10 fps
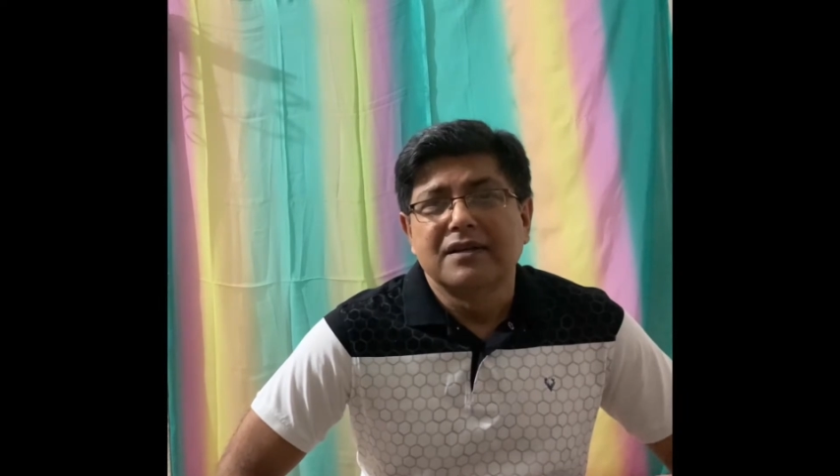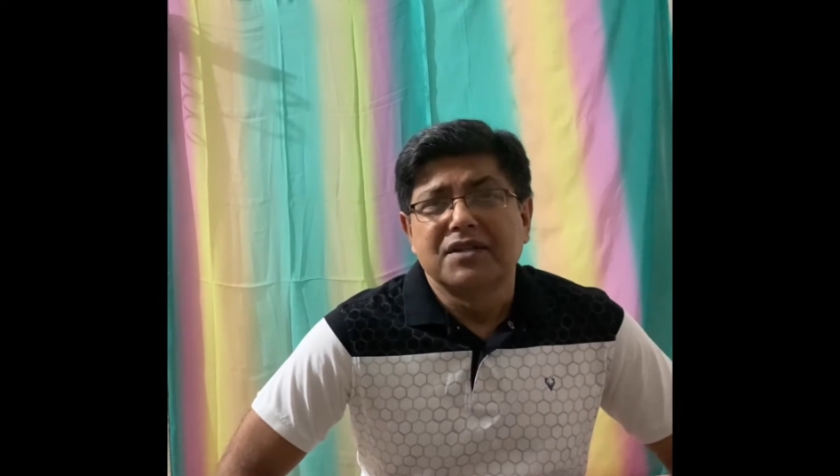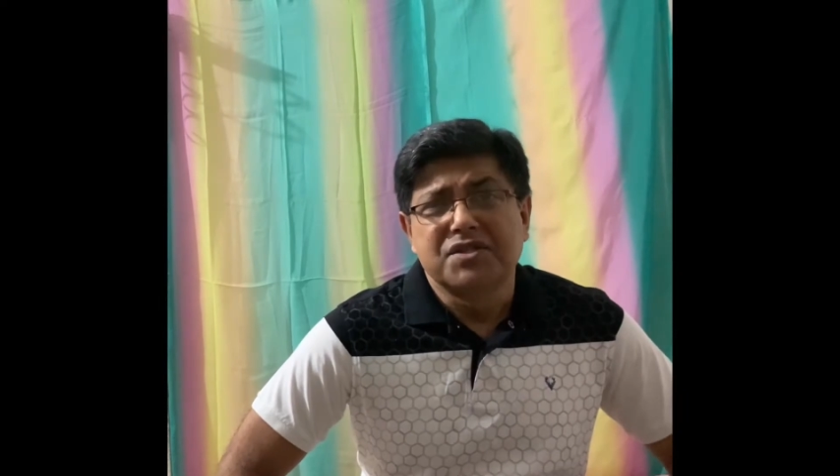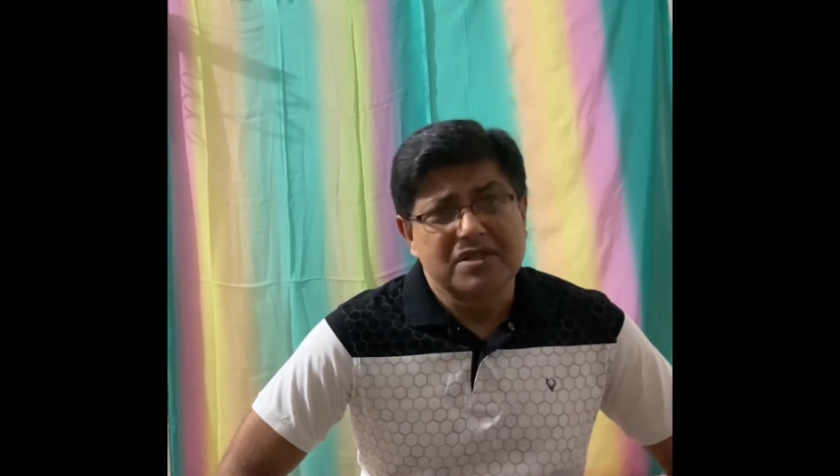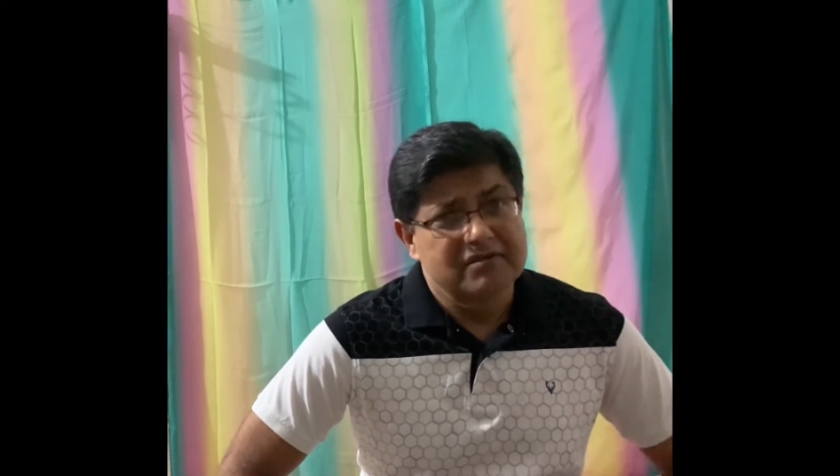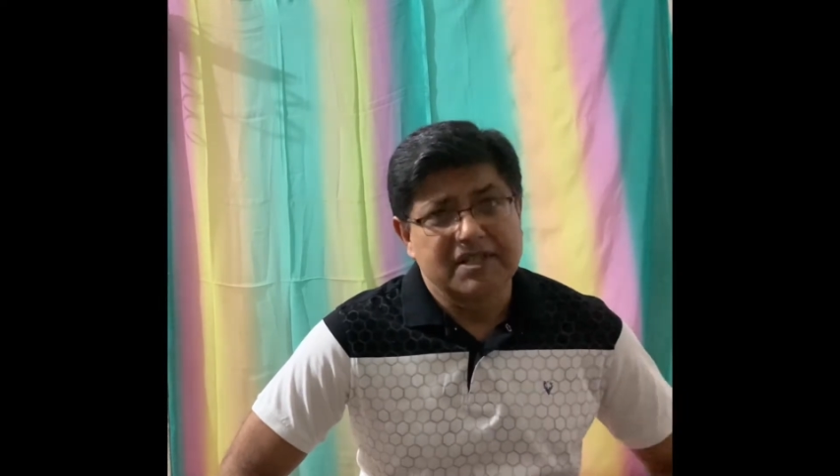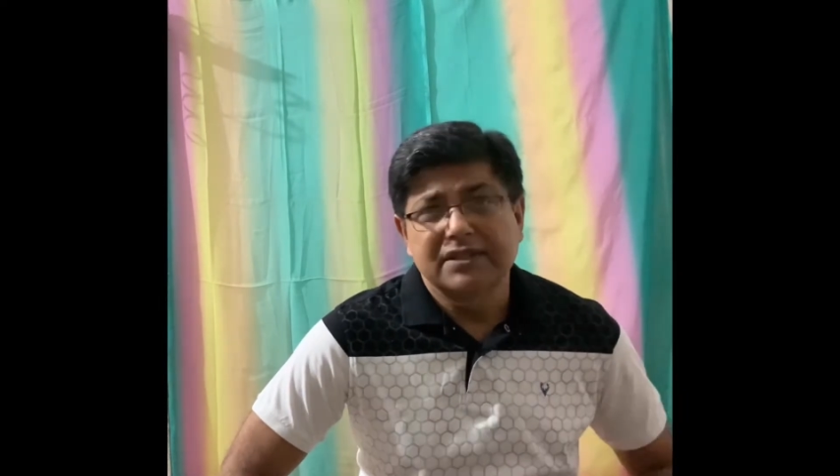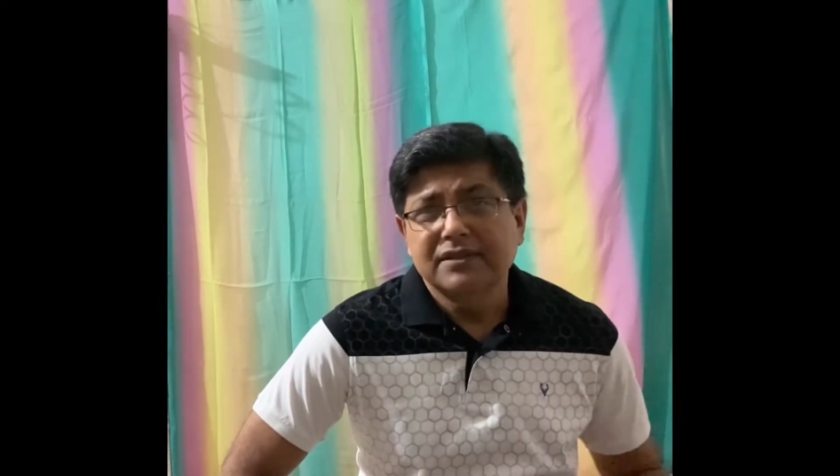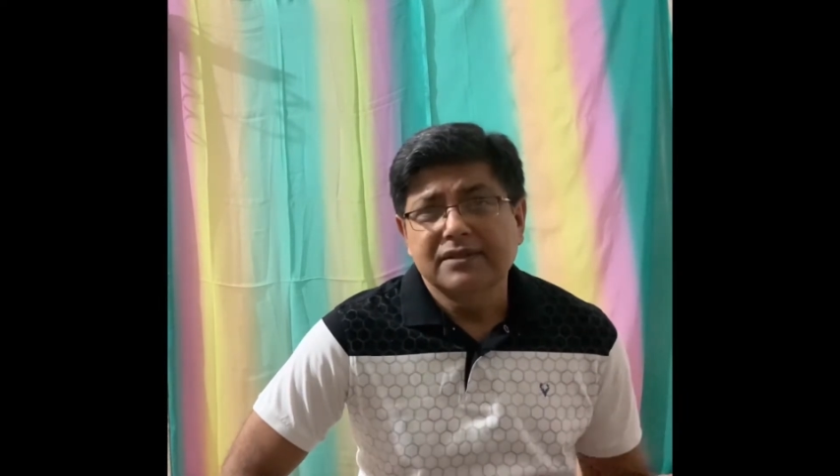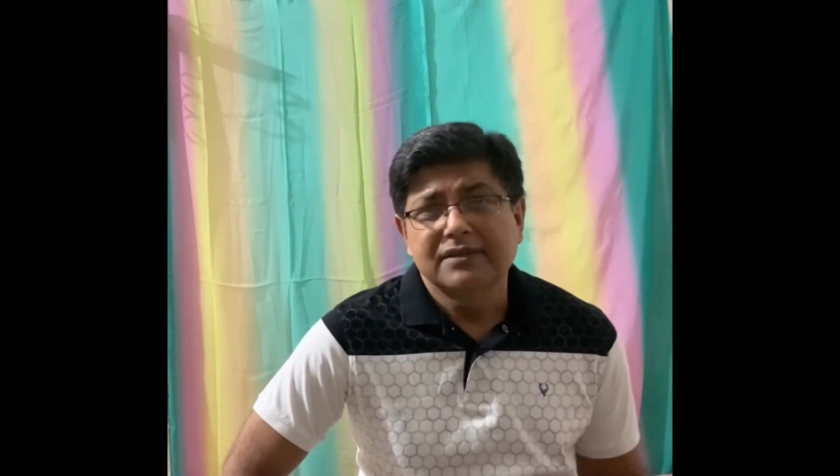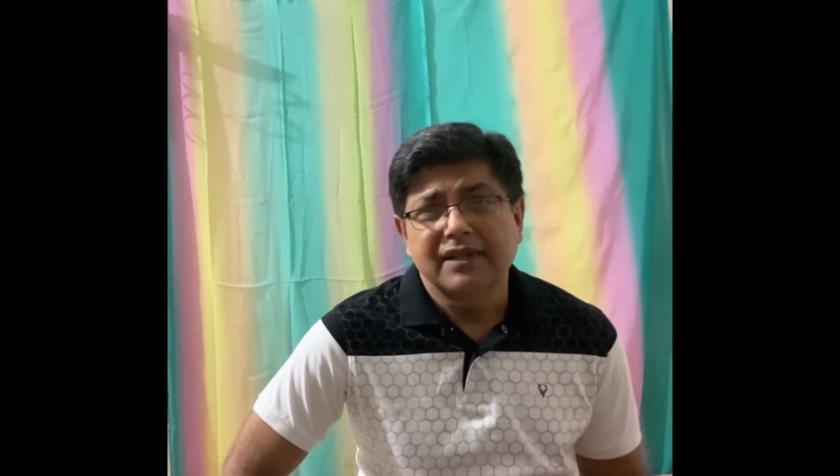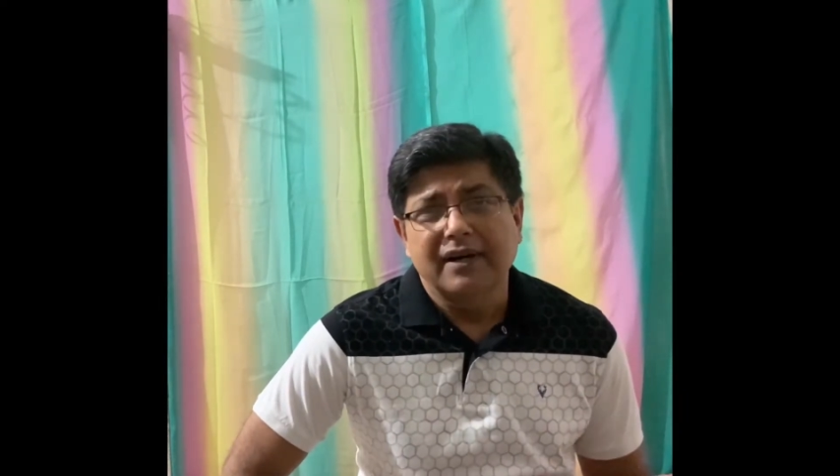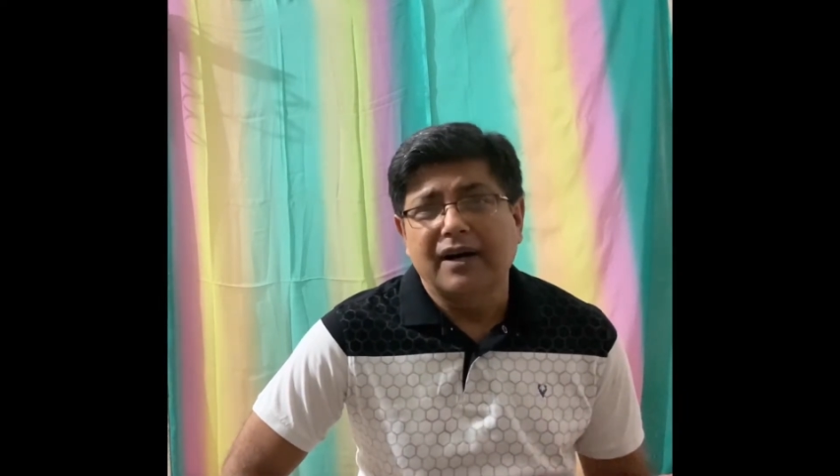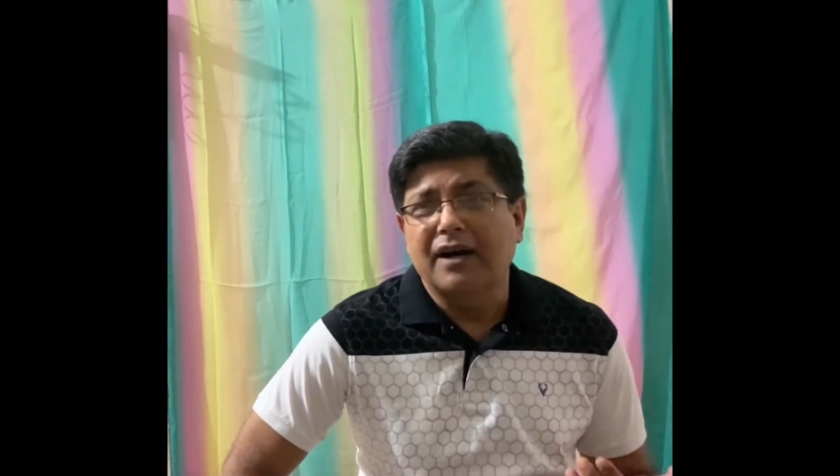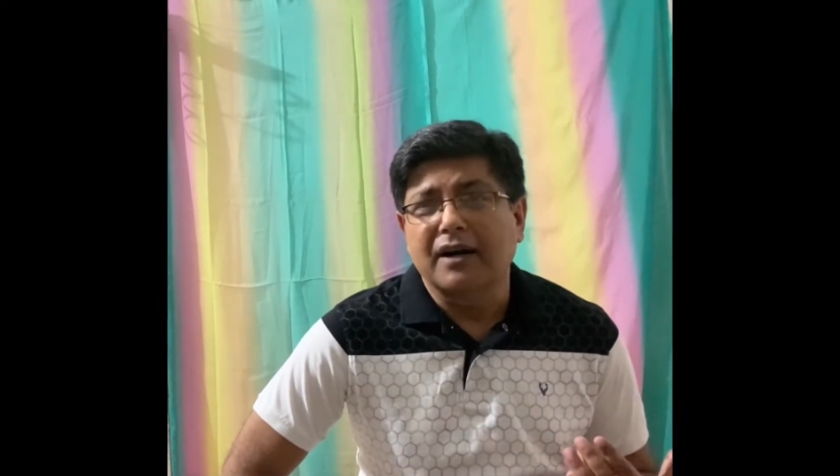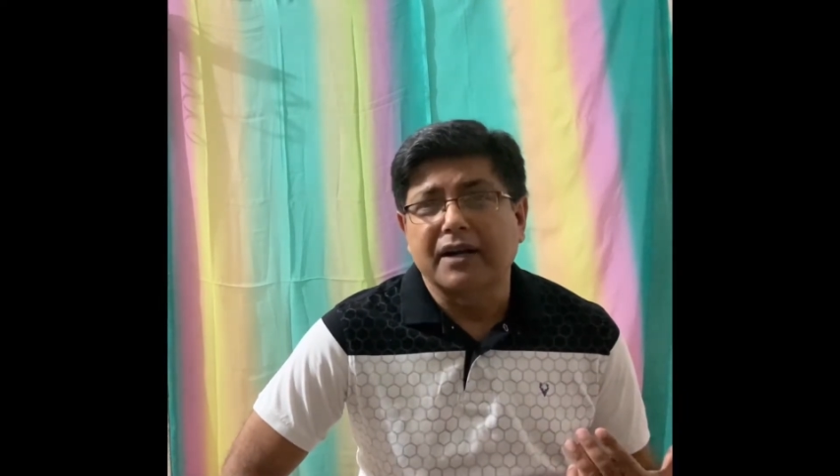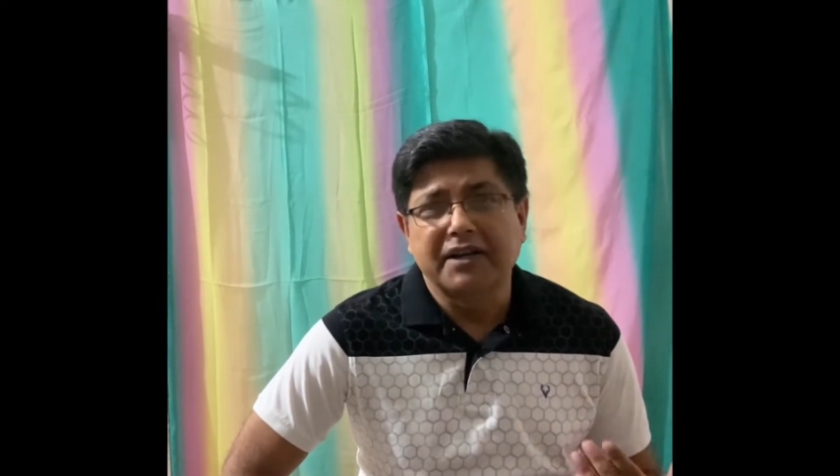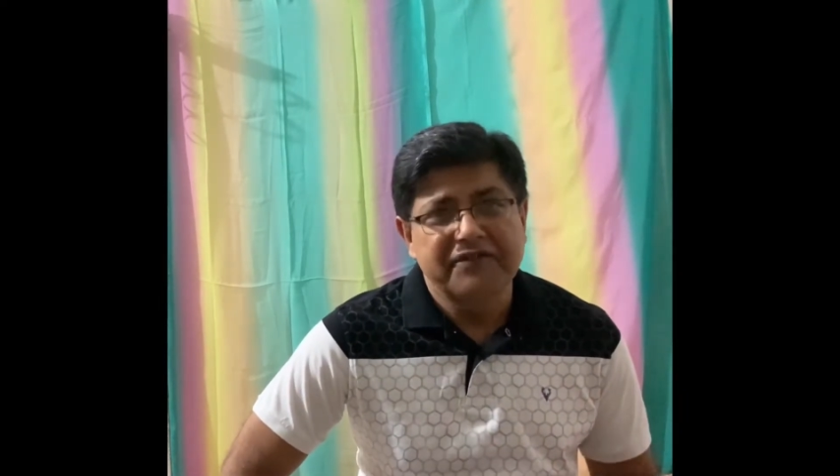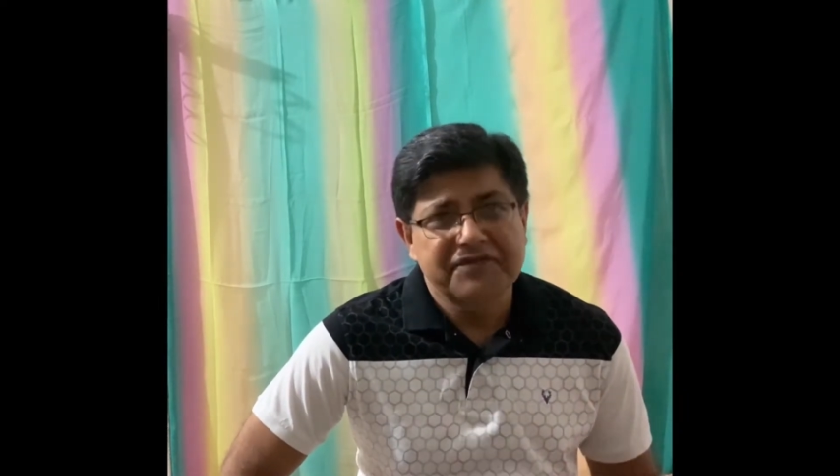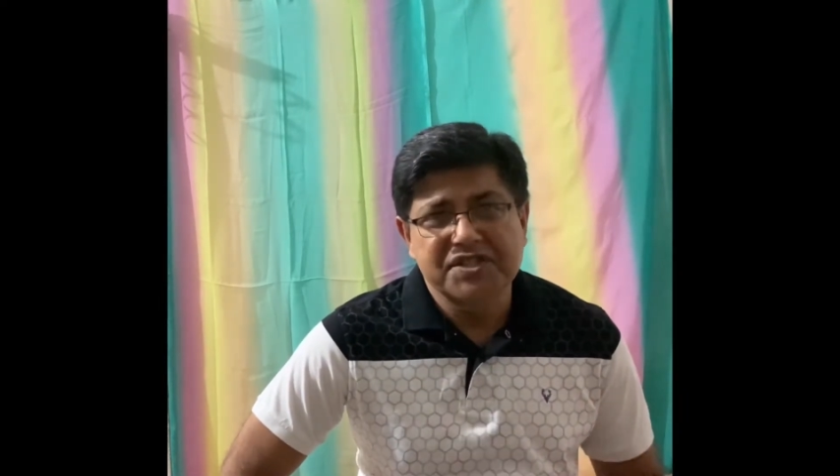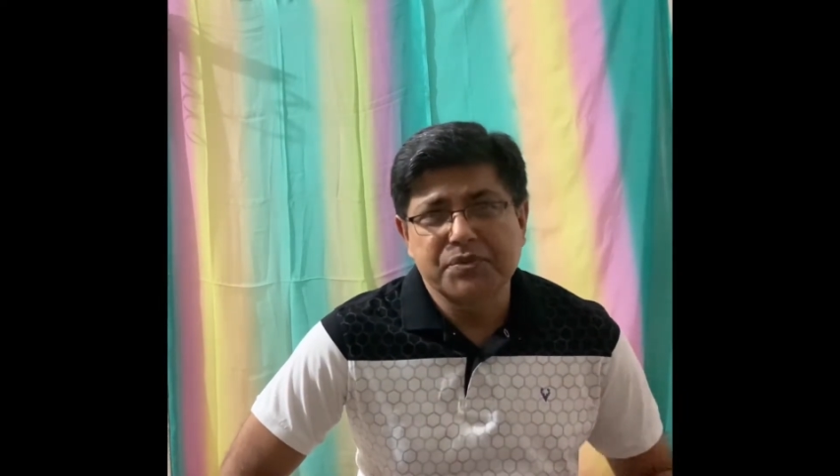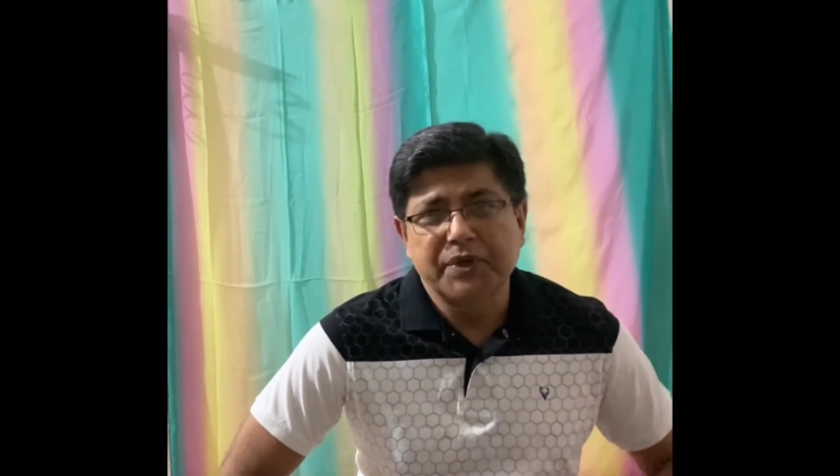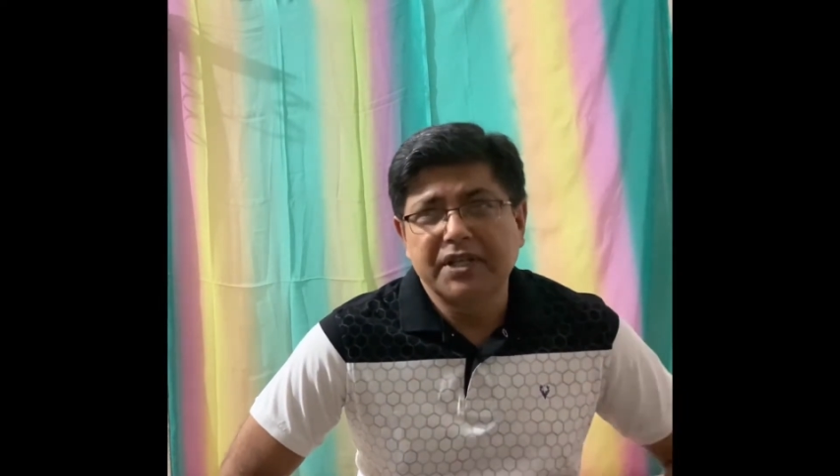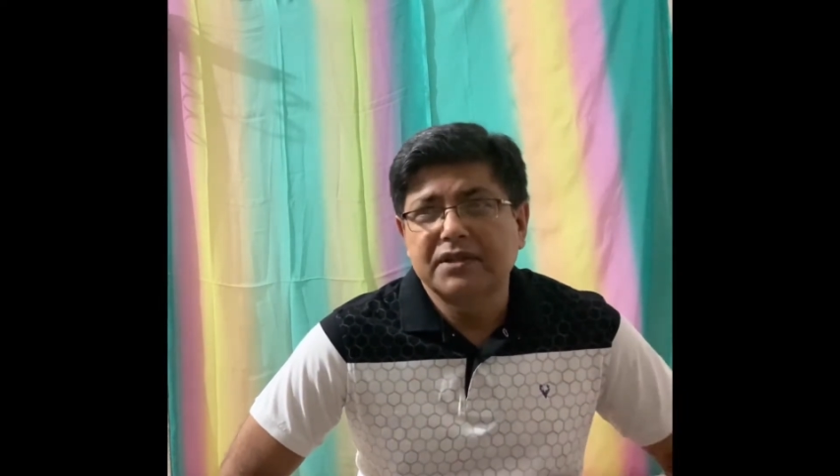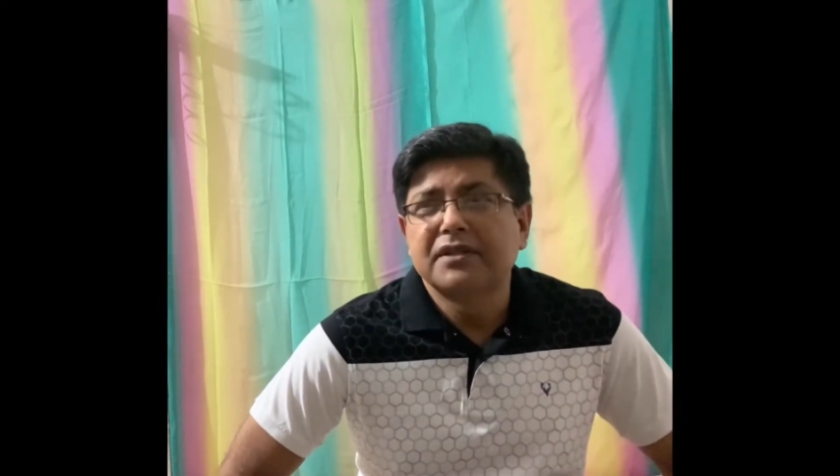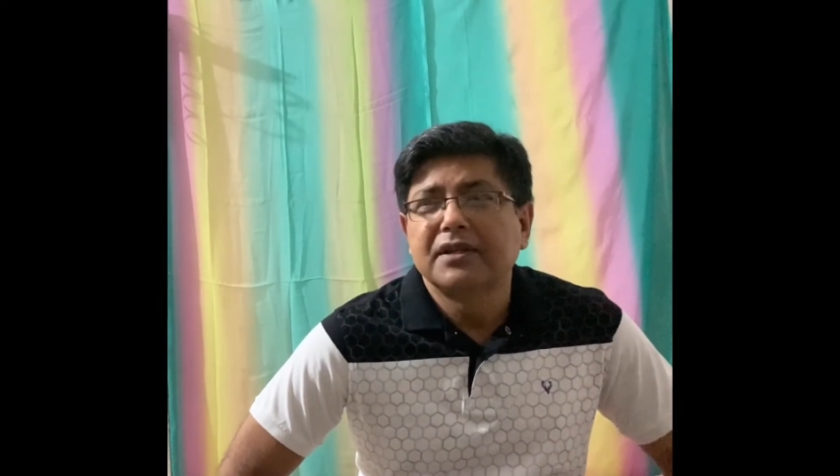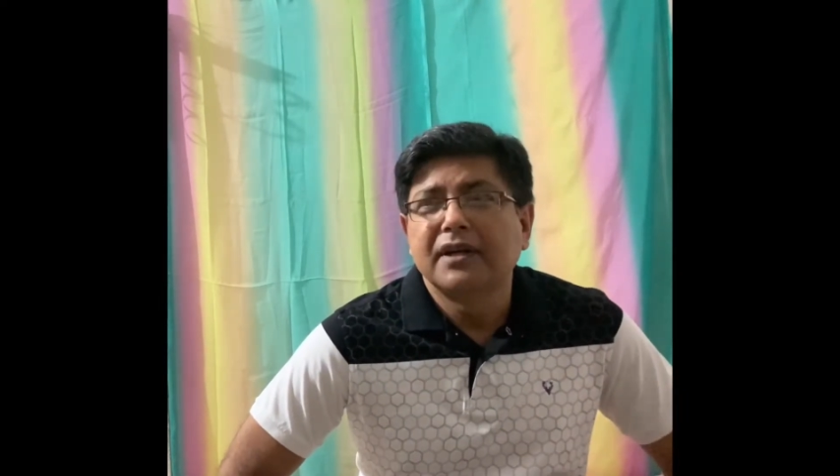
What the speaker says: children are gifted with